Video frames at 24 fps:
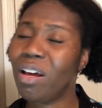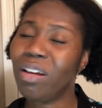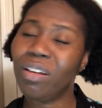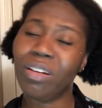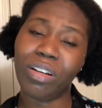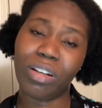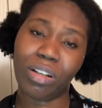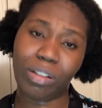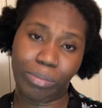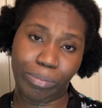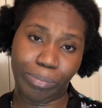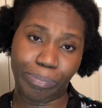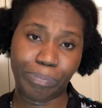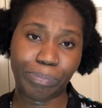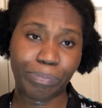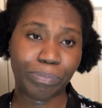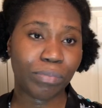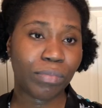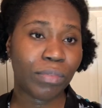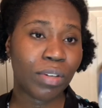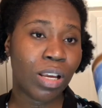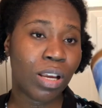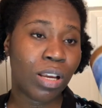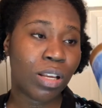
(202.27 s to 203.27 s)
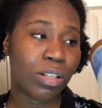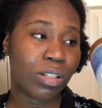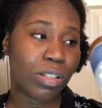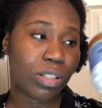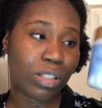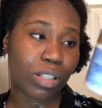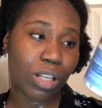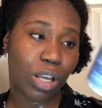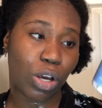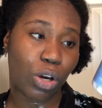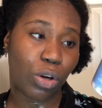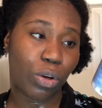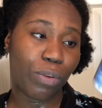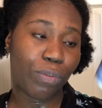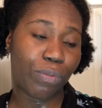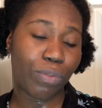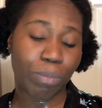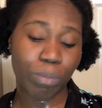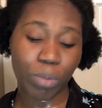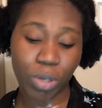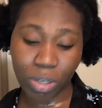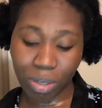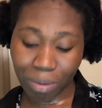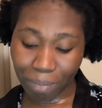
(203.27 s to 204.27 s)
no. So if
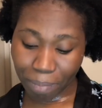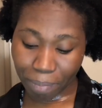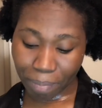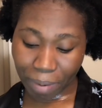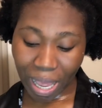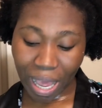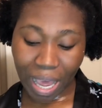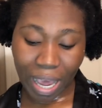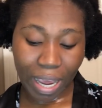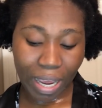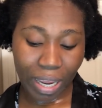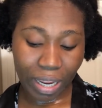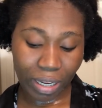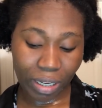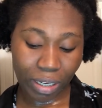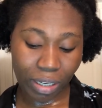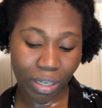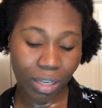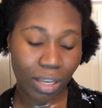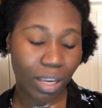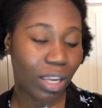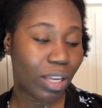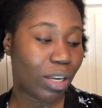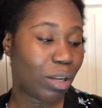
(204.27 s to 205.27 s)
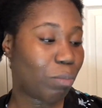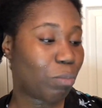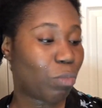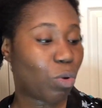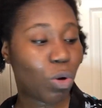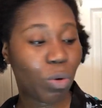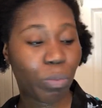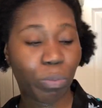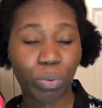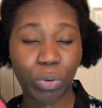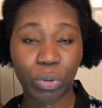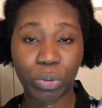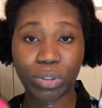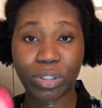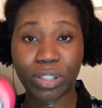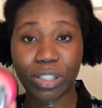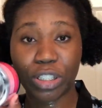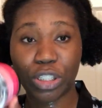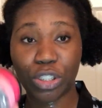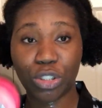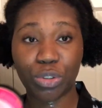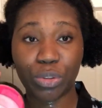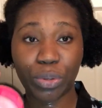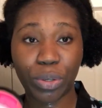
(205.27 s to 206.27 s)
I'm gonna buy any more
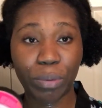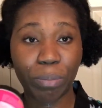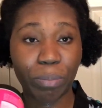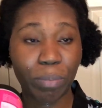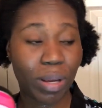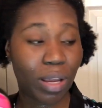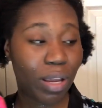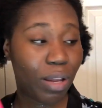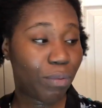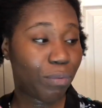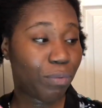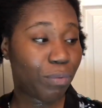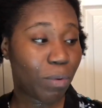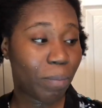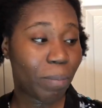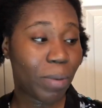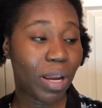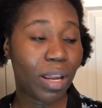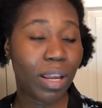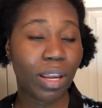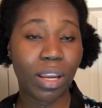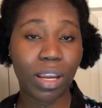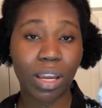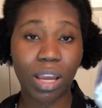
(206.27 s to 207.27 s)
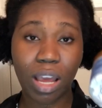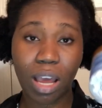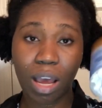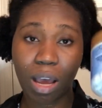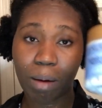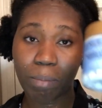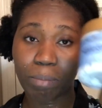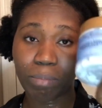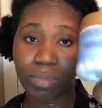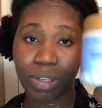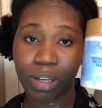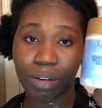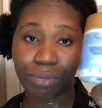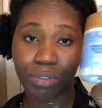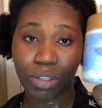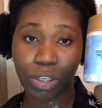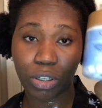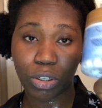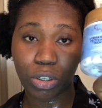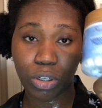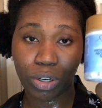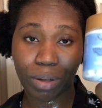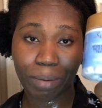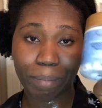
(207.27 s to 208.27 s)
protein treatment for my hair, I'm
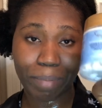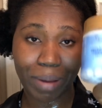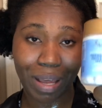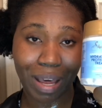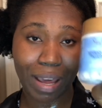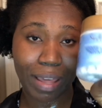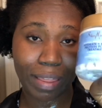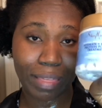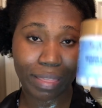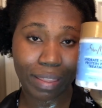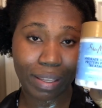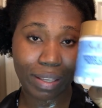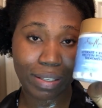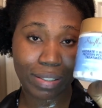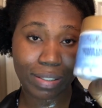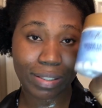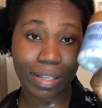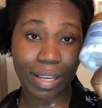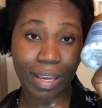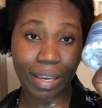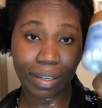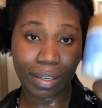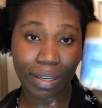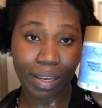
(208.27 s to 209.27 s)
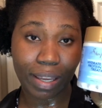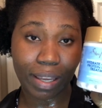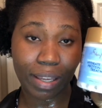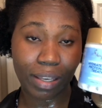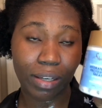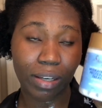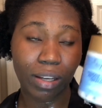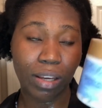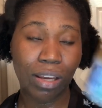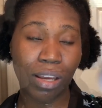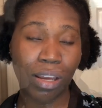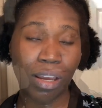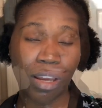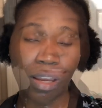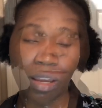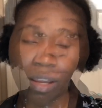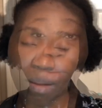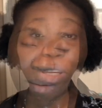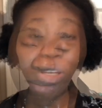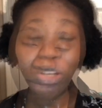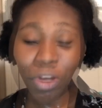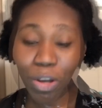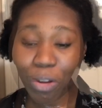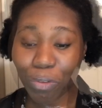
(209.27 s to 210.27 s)
definitely gonna buy this again. So let
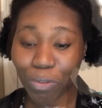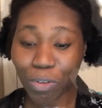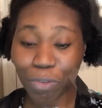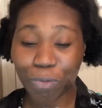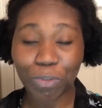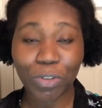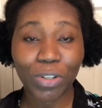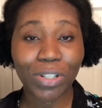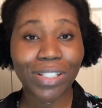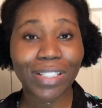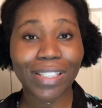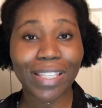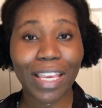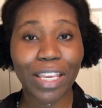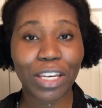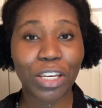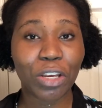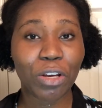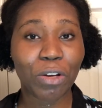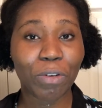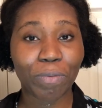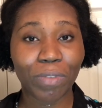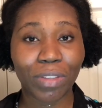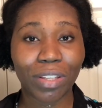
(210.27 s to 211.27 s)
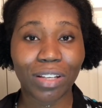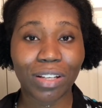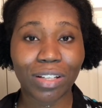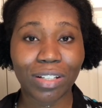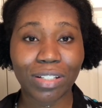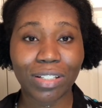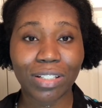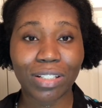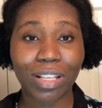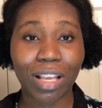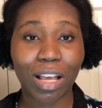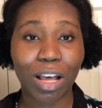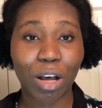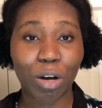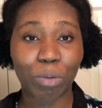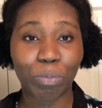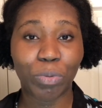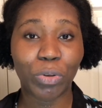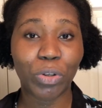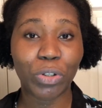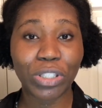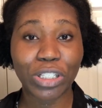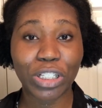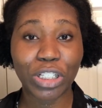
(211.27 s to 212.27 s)
me know if you've used any of this
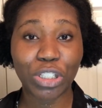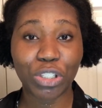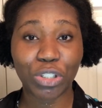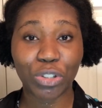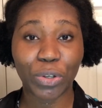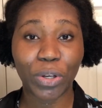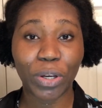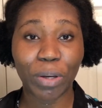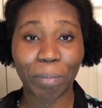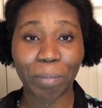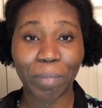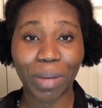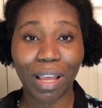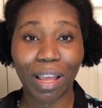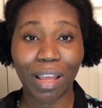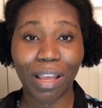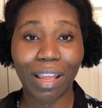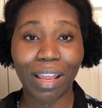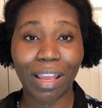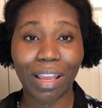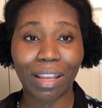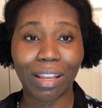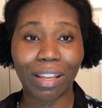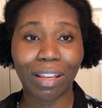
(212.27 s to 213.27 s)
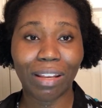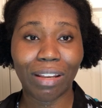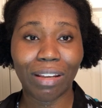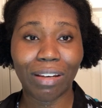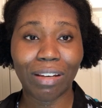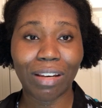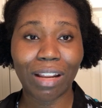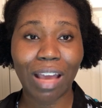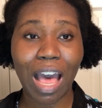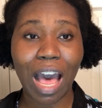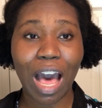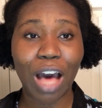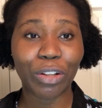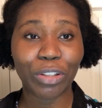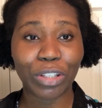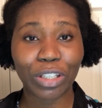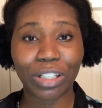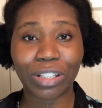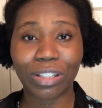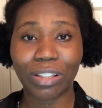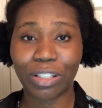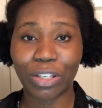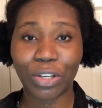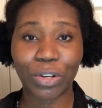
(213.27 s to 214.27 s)
protein treatment and how
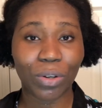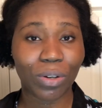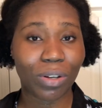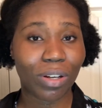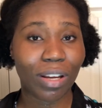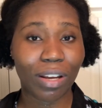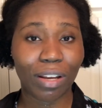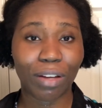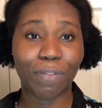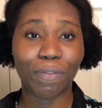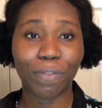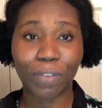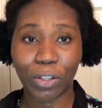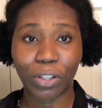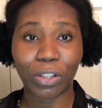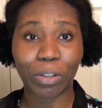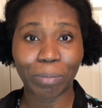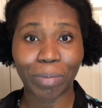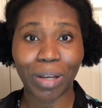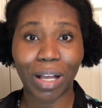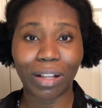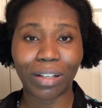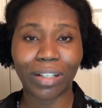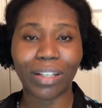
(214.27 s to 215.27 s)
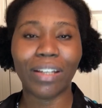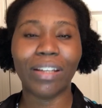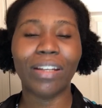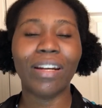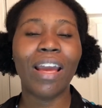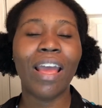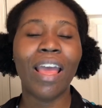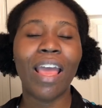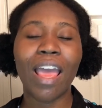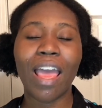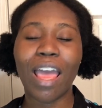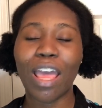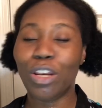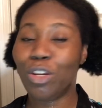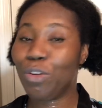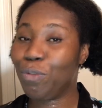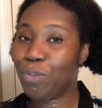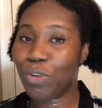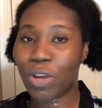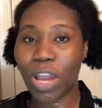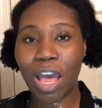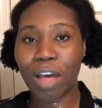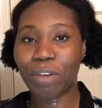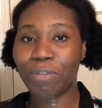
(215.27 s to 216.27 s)
did your hair feel about it. And
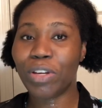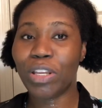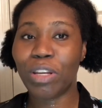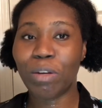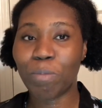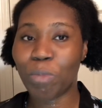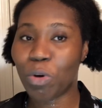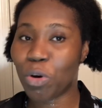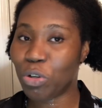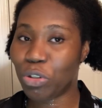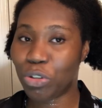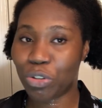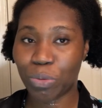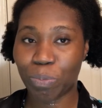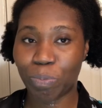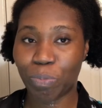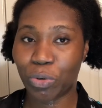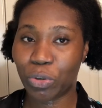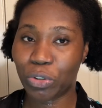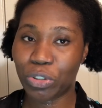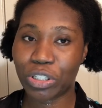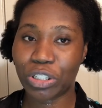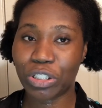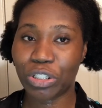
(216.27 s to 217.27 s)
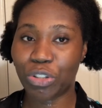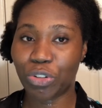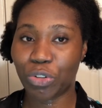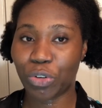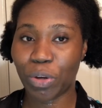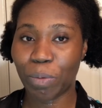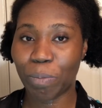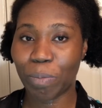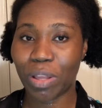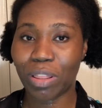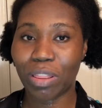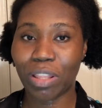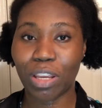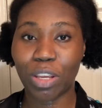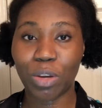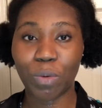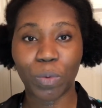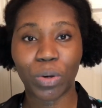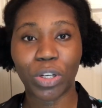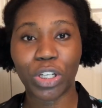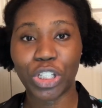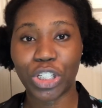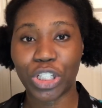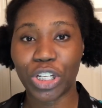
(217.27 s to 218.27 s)
if you have any more protein treatment that you
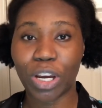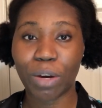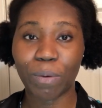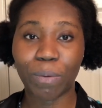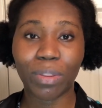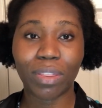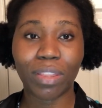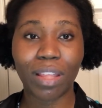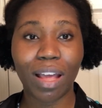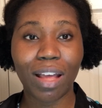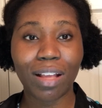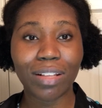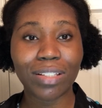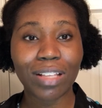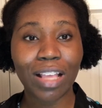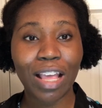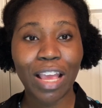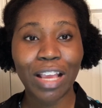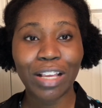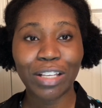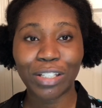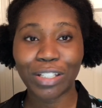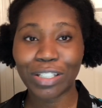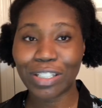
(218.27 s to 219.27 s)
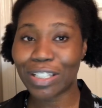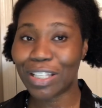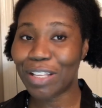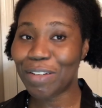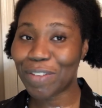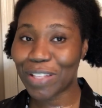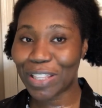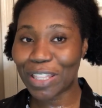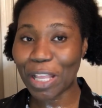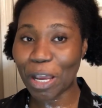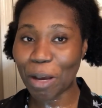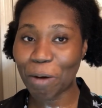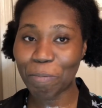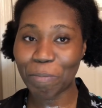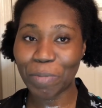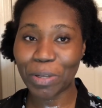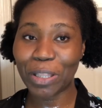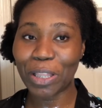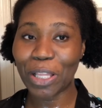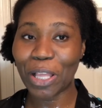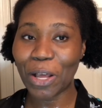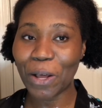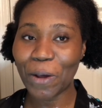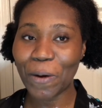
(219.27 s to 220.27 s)
want to share with us, just leave it down
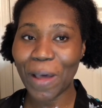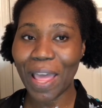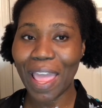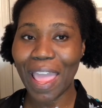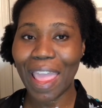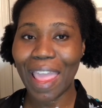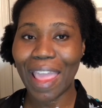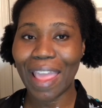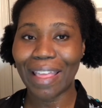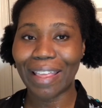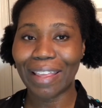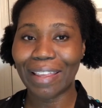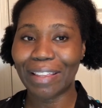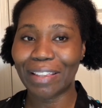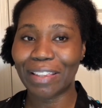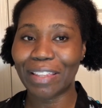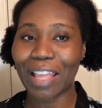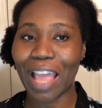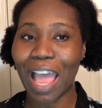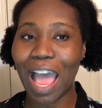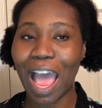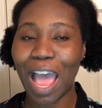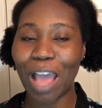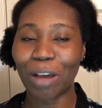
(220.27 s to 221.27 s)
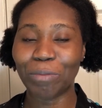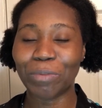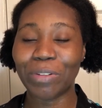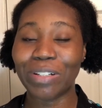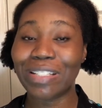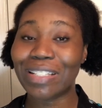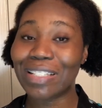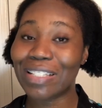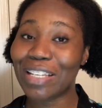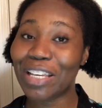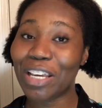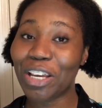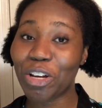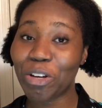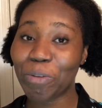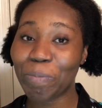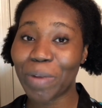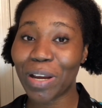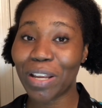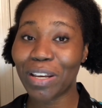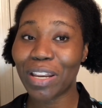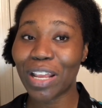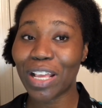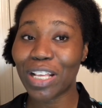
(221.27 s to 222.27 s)
below, and I will see you in
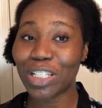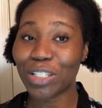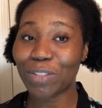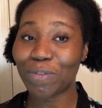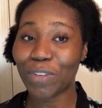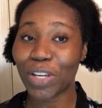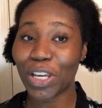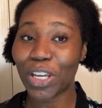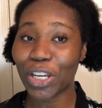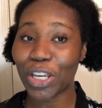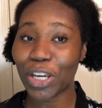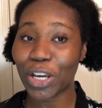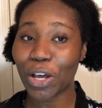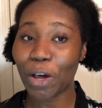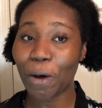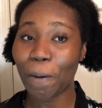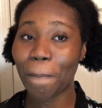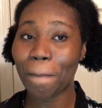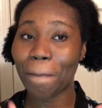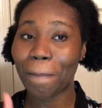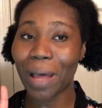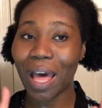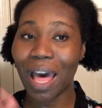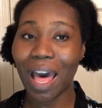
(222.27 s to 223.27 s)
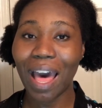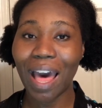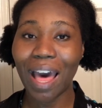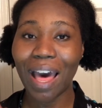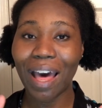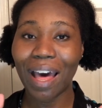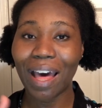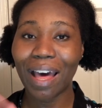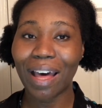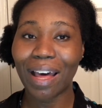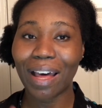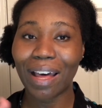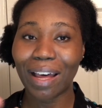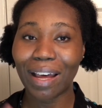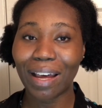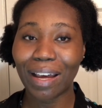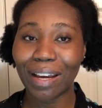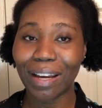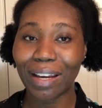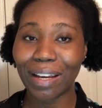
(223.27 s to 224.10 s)
my next video. Bye.